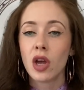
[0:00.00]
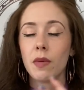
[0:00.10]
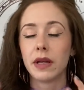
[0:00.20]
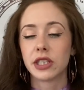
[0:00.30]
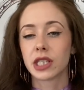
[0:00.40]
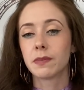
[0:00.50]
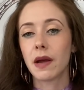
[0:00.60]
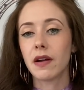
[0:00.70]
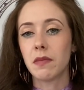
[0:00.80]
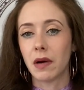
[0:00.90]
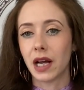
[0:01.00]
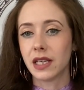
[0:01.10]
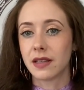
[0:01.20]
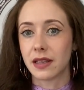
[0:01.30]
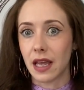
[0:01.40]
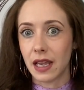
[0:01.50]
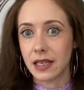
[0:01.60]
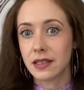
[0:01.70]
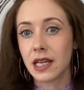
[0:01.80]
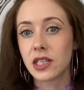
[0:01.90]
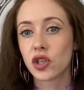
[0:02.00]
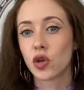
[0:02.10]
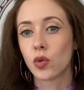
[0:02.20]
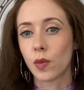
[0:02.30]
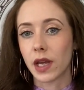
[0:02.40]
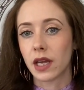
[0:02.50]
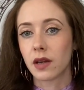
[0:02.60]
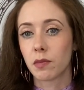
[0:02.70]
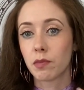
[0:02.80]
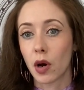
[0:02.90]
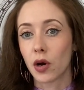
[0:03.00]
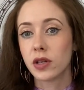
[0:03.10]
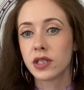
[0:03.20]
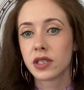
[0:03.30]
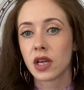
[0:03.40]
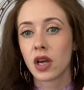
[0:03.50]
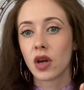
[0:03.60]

but just bear in mind that there is a 2-week post